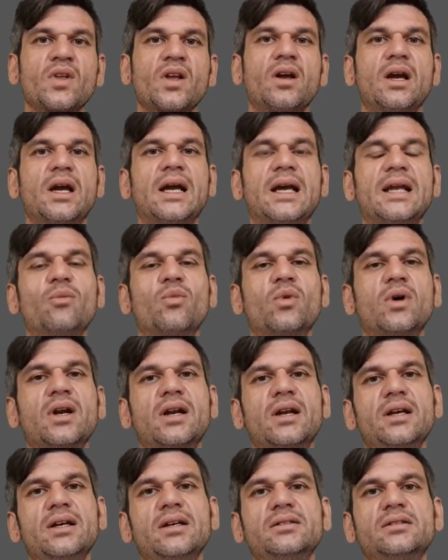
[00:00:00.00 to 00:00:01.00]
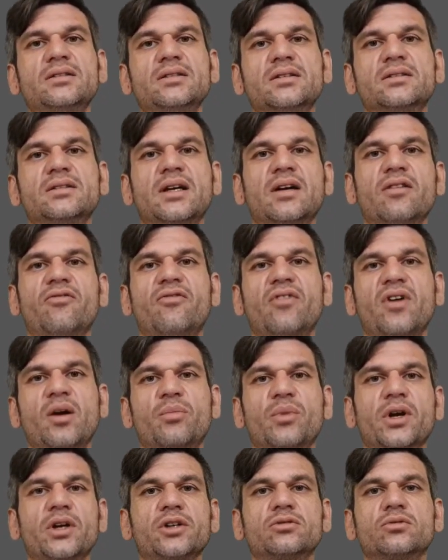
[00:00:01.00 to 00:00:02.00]
And what it is is that
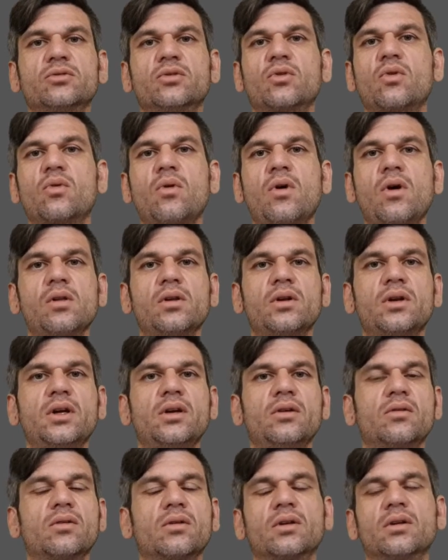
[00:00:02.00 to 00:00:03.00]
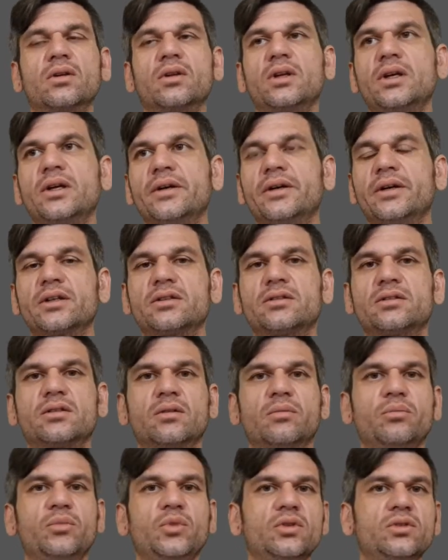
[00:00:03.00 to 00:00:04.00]
vibrational quality, or the lyrics, the
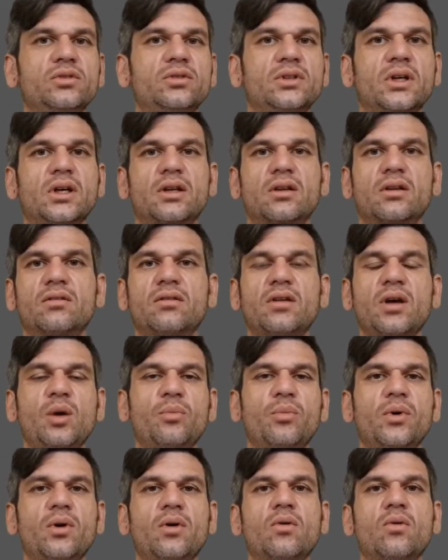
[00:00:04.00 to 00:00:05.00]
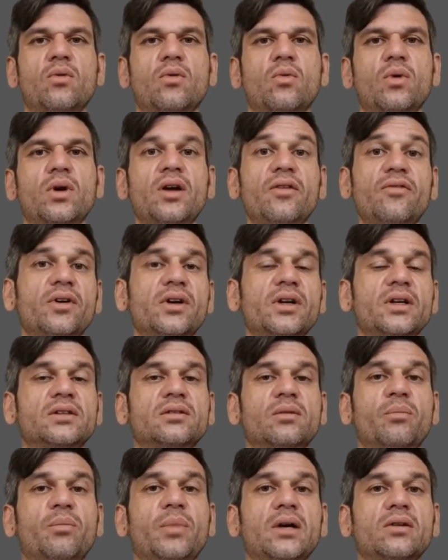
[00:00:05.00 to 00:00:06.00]
music, the tempo, whatever it is
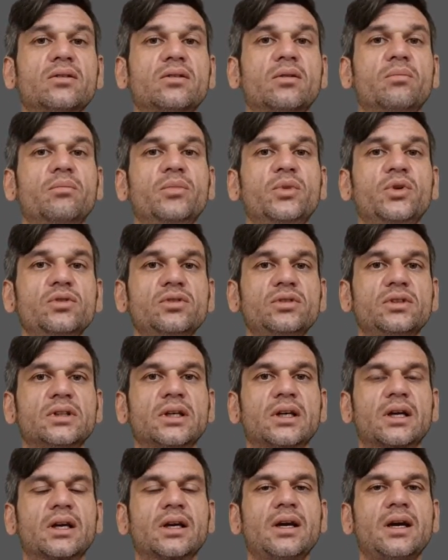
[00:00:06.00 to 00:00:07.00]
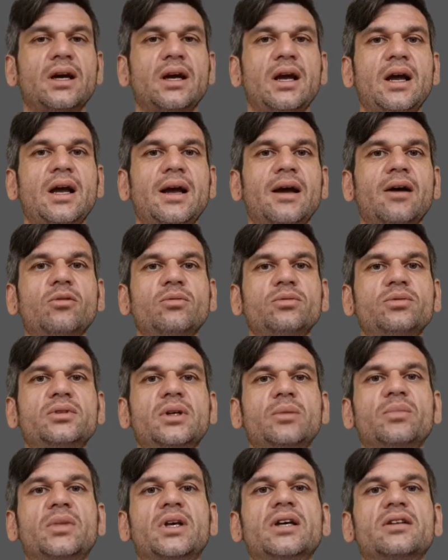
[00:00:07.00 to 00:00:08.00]
about the music, helps
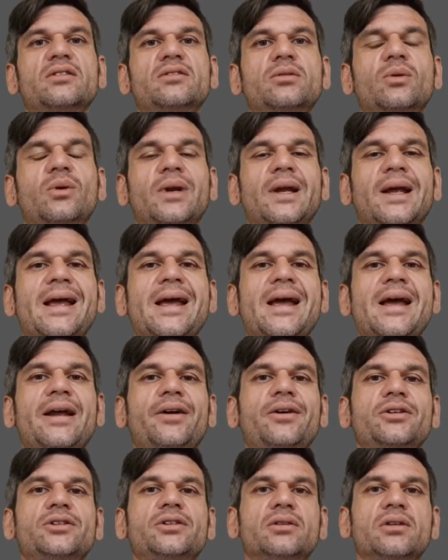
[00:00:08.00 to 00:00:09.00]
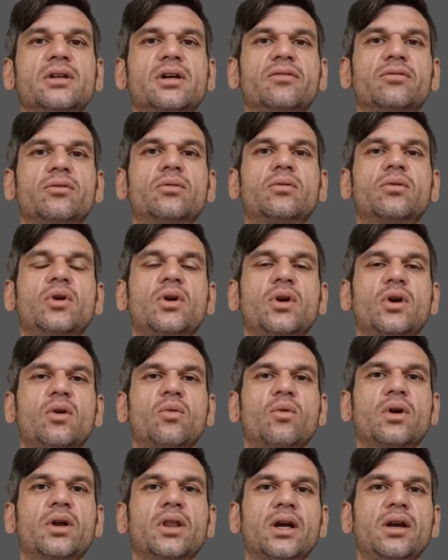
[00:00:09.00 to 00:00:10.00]
them get to an energy level
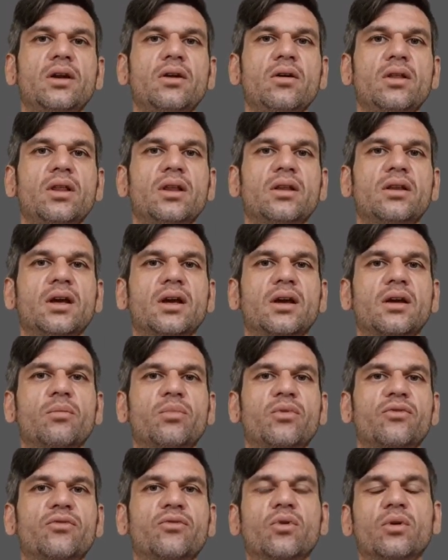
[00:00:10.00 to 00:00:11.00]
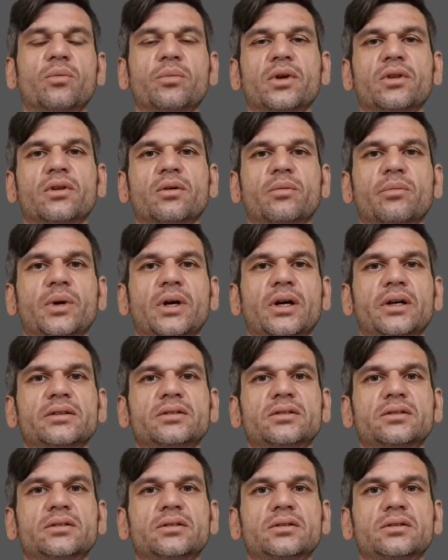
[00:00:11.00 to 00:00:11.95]
where they know that they can perform at their best.